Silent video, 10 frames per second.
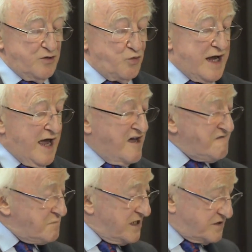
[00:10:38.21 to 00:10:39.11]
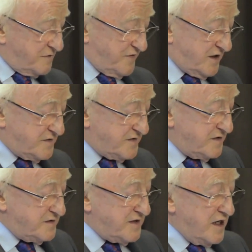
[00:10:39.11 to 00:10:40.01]
We have made
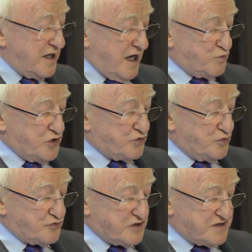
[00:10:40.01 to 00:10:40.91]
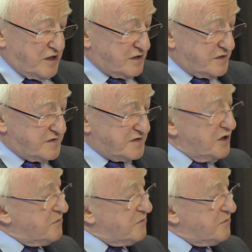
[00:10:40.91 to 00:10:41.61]
advances, and with good results,